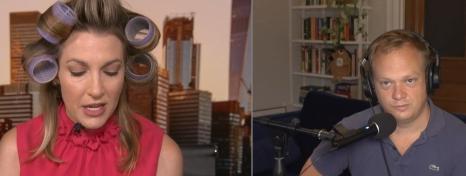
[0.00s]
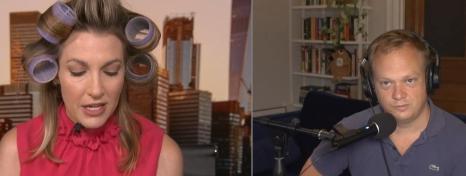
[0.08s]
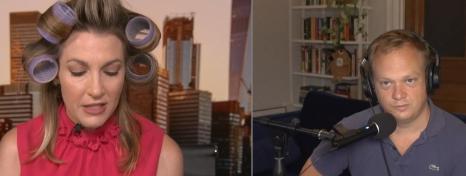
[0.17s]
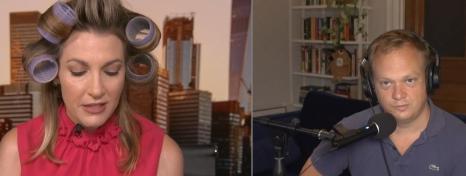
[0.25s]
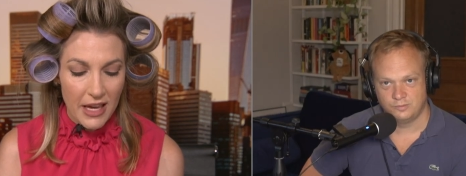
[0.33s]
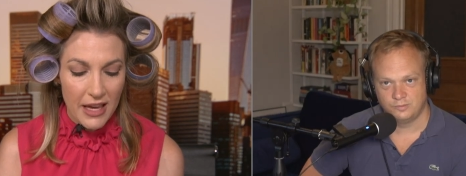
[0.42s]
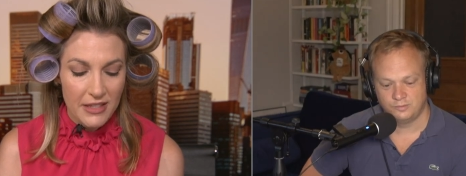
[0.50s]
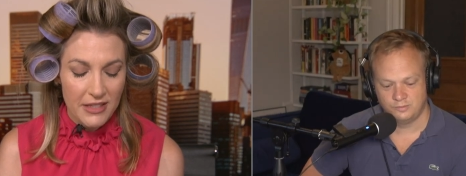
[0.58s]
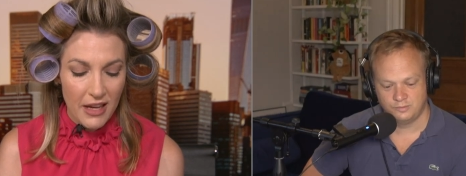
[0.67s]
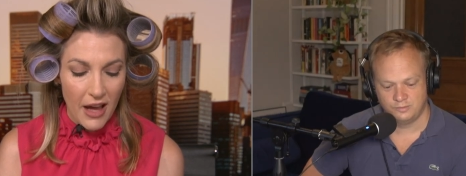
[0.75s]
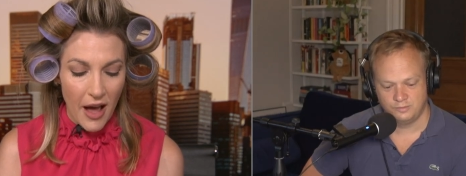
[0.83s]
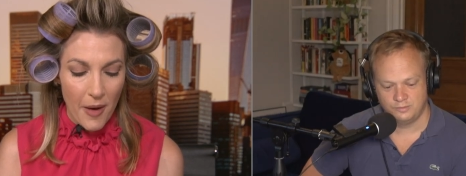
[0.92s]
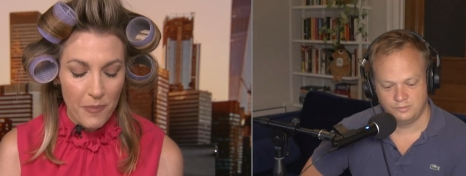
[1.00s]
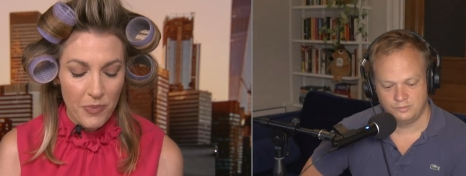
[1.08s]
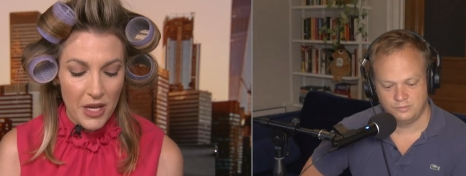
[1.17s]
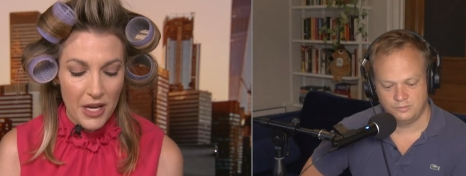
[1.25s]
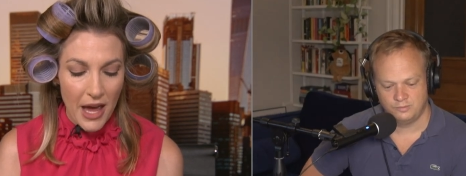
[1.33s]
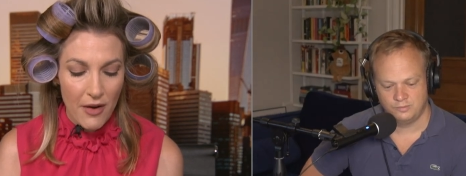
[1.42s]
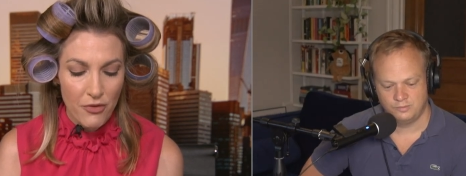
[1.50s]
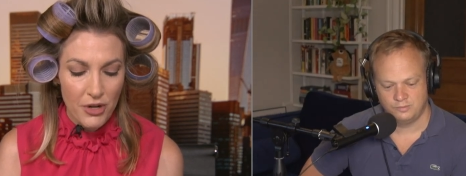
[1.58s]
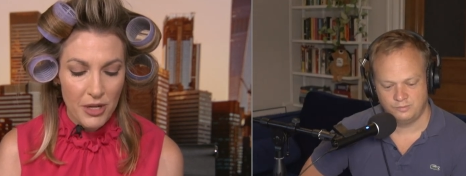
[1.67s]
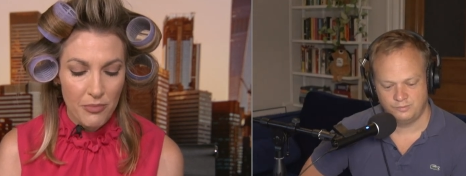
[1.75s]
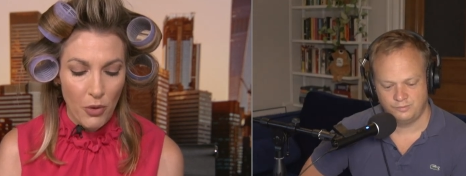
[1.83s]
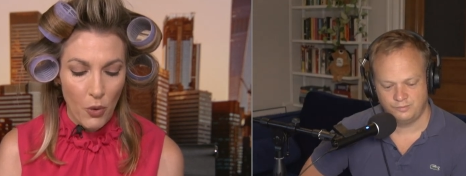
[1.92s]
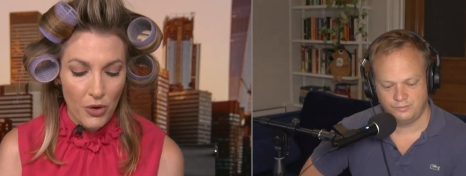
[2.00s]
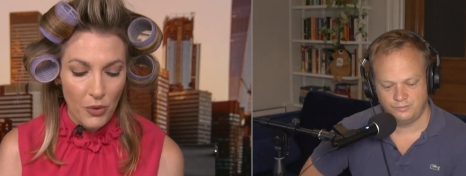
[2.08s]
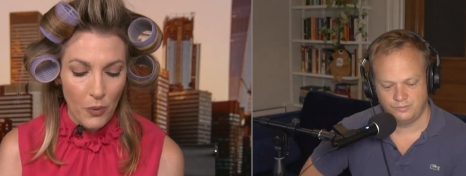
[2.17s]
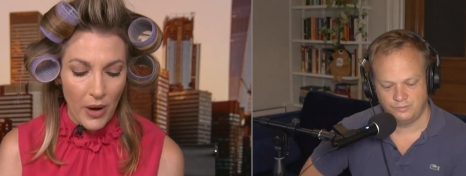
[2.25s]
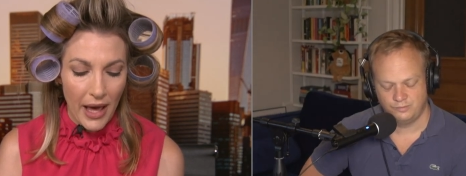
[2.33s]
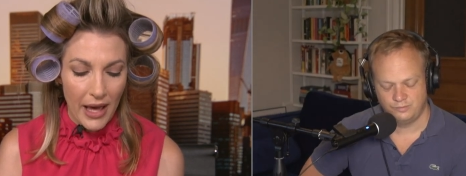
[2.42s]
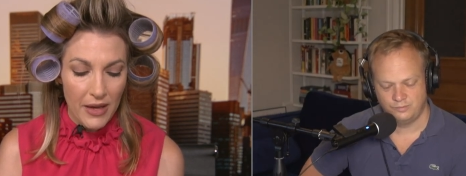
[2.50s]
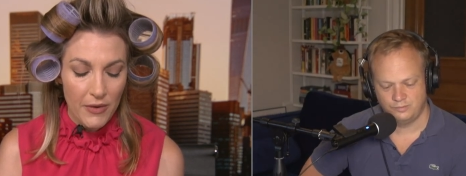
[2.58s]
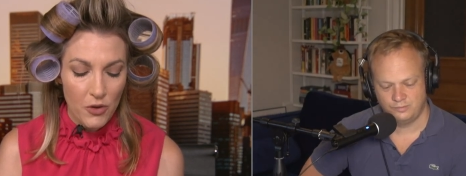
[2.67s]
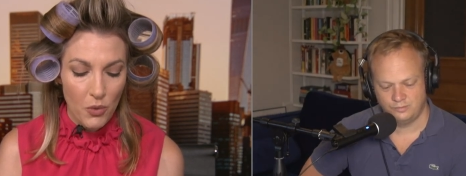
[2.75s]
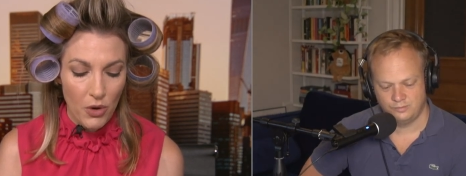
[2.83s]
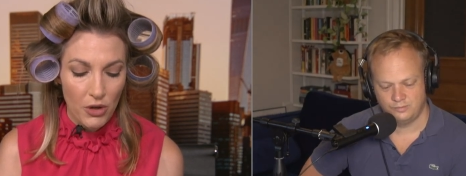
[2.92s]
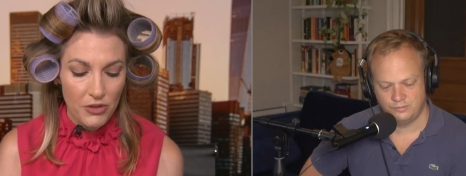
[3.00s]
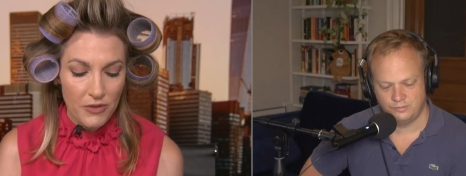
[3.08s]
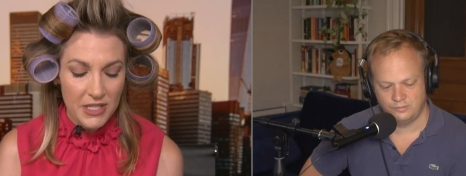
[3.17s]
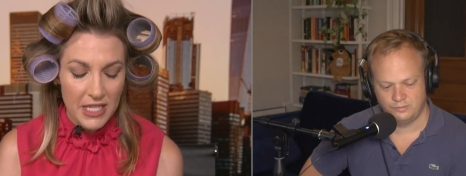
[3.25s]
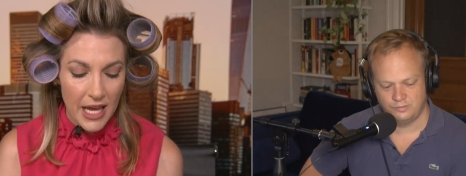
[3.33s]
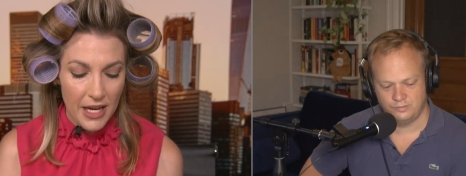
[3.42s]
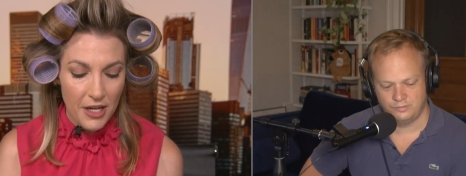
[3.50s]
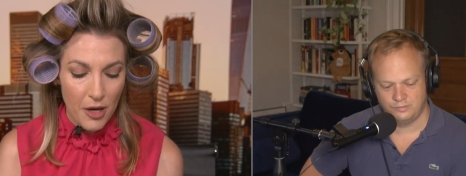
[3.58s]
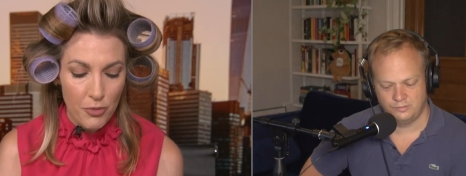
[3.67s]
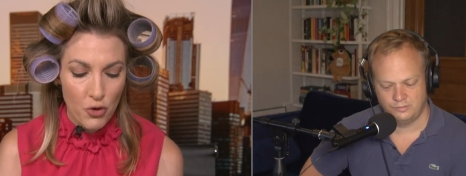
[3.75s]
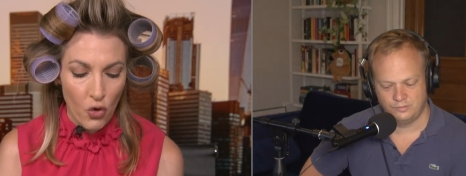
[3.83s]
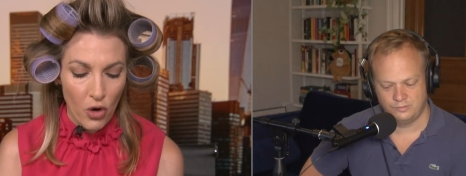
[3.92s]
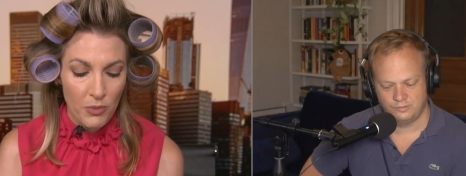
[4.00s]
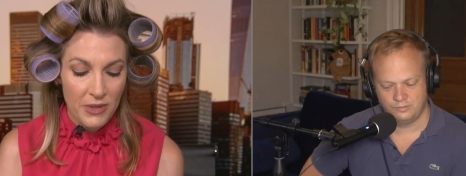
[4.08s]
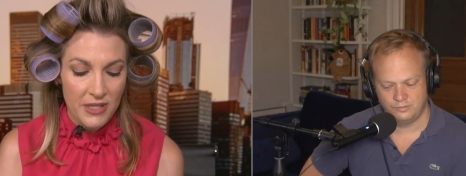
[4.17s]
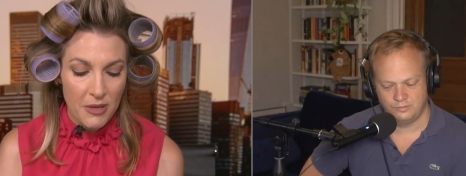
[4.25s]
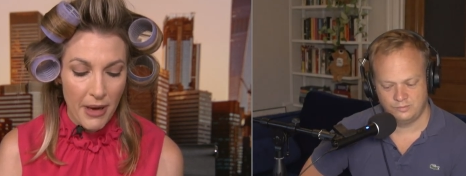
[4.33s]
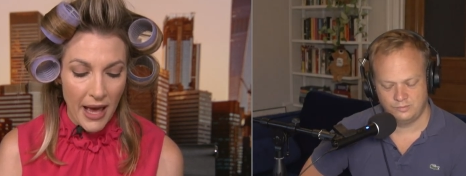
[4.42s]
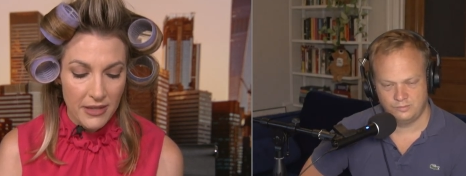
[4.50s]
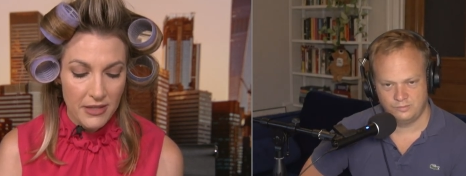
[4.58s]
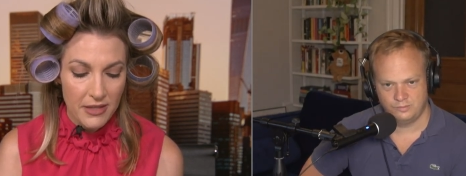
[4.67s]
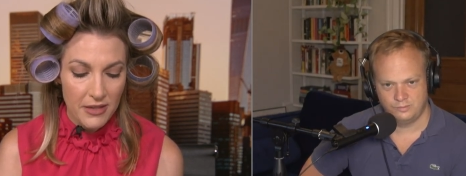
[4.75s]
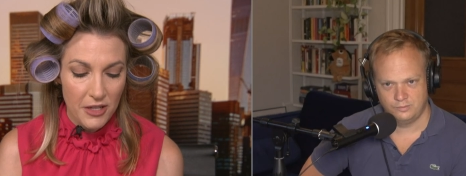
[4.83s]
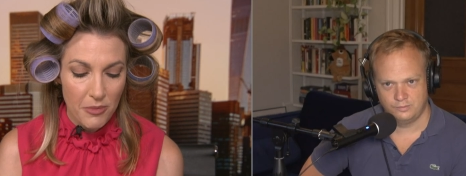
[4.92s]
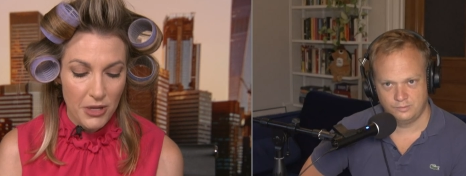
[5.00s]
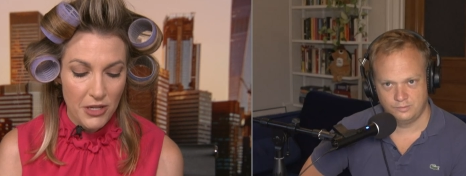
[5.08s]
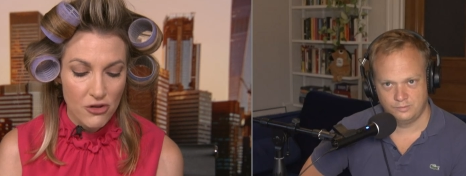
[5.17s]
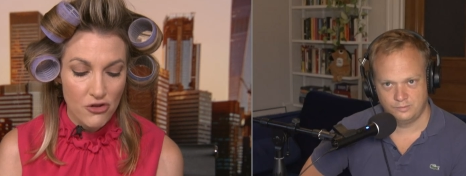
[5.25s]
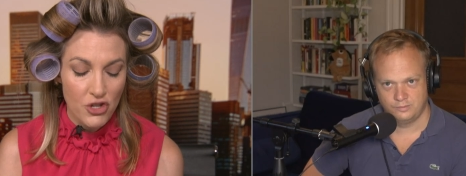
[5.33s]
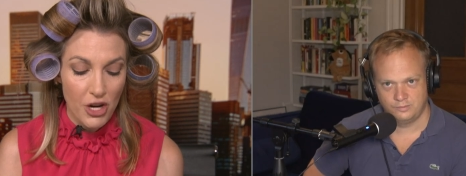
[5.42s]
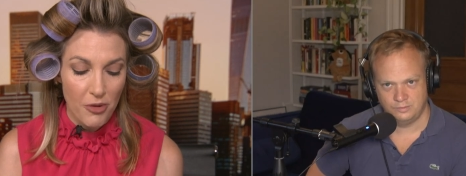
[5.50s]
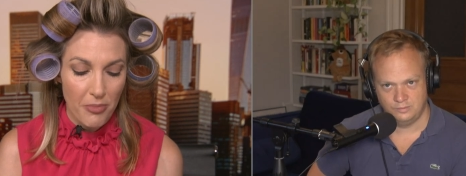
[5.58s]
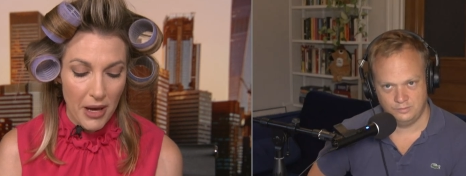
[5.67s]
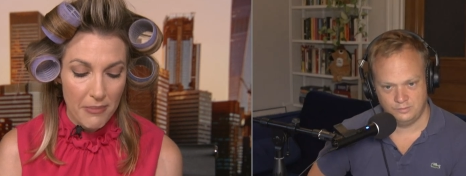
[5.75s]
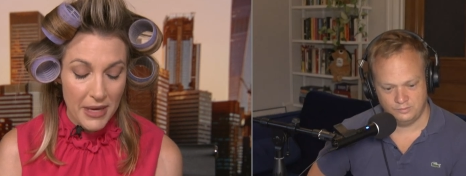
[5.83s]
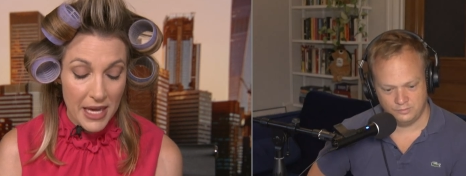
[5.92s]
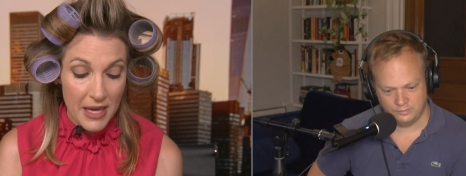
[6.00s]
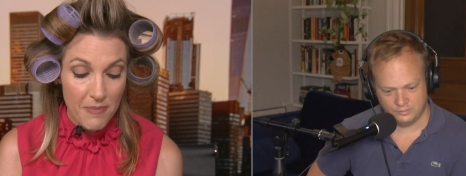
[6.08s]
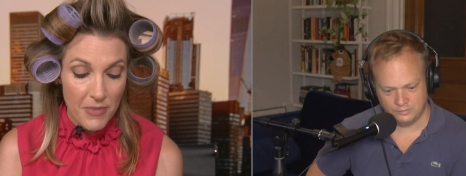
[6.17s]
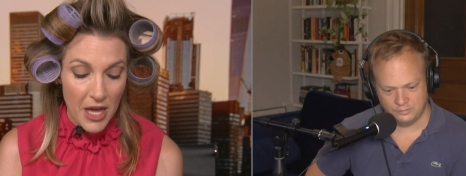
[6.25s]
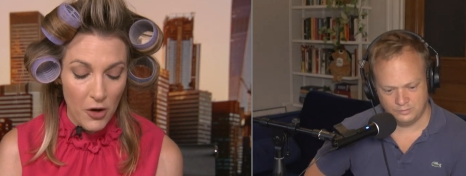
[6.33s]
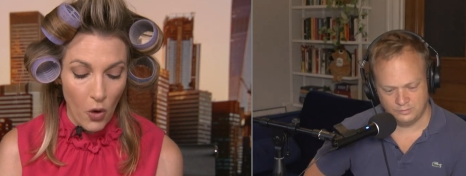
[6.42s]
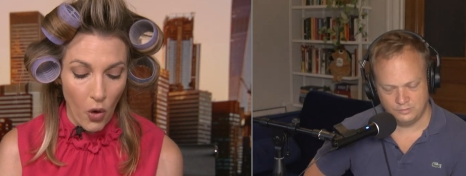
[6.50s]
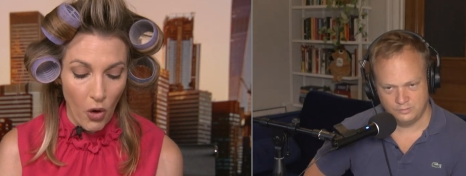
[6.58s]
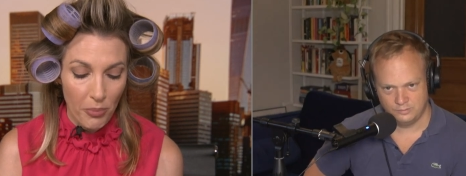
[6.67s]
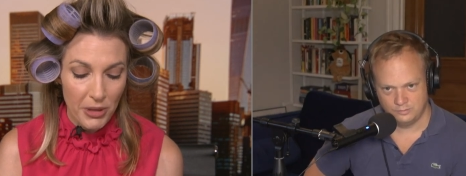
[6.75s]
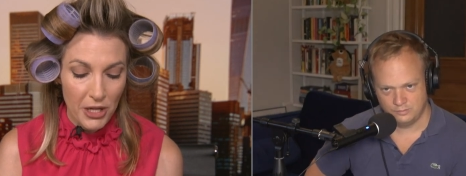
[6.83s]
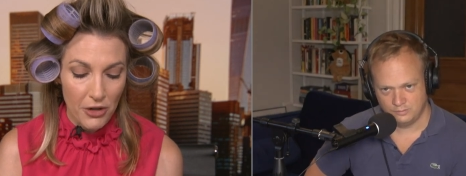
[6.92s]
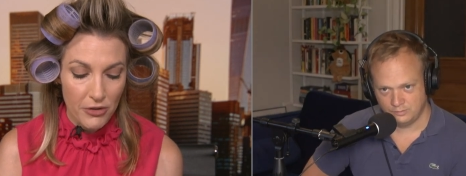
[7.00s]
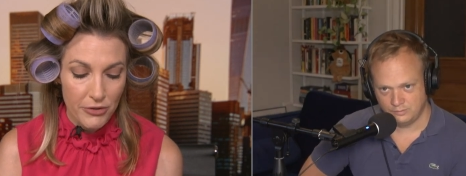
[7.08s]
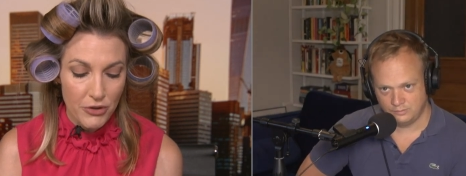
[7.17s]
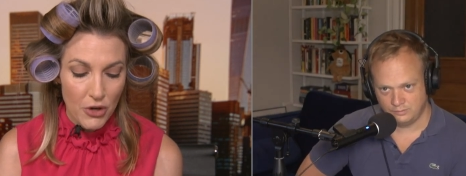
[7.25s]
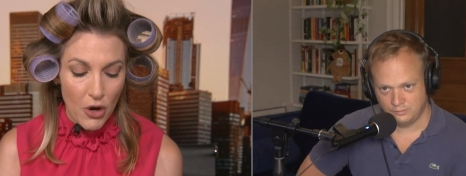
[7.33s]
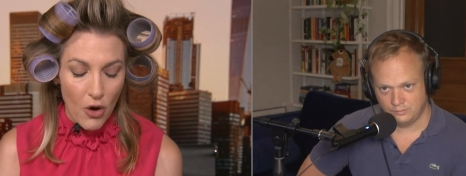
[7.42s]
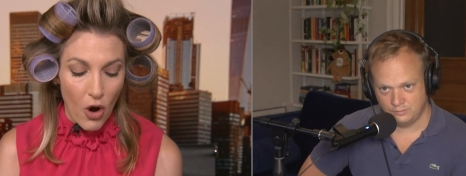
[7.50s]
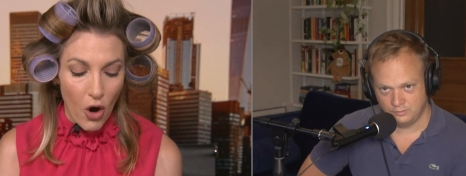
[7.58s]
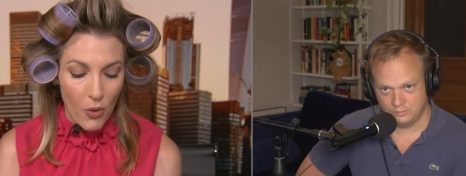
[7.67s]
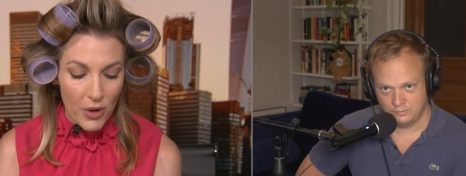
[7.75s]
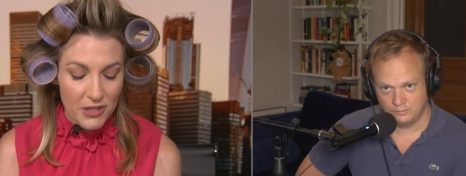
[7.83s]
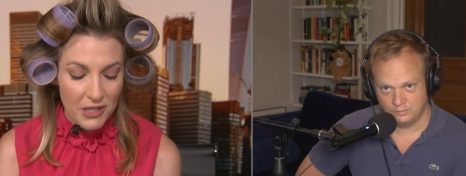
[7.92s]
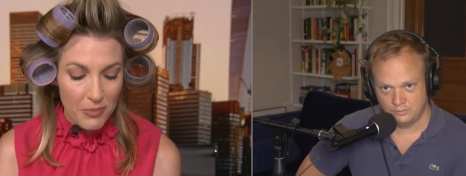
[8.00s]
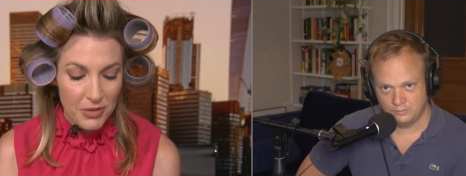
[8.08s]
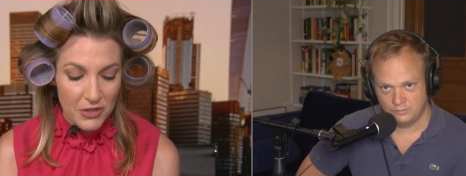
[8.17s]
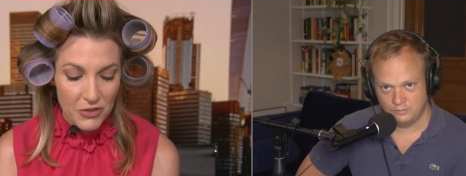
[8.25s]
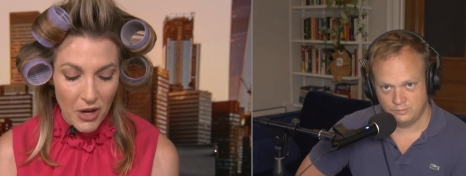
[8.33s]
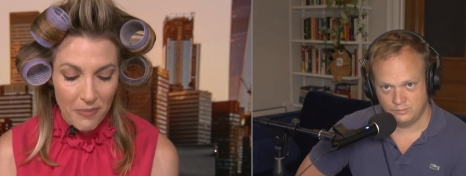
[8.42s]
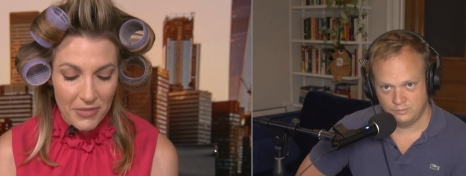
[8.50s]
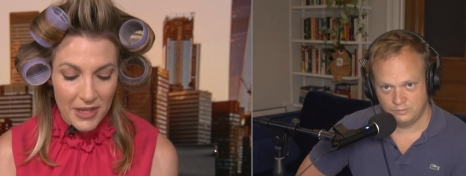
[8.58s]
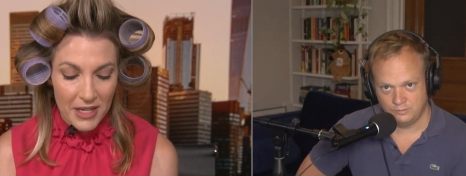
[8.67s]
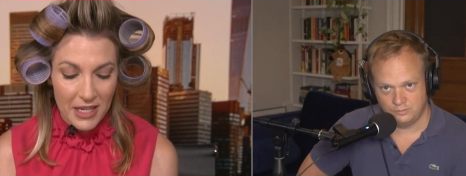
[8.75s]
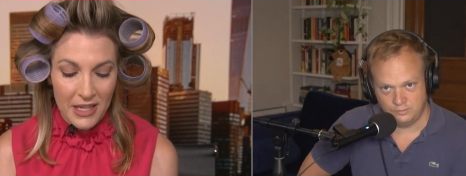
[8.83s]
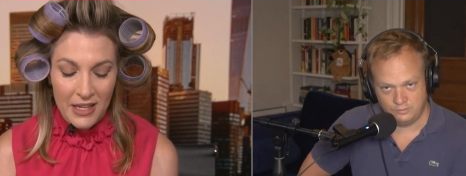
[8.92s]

Speaker 1: He says, um, In every important way in the world of stand up, Norm was the best, an opinion shared by me and all peers. Always up to something,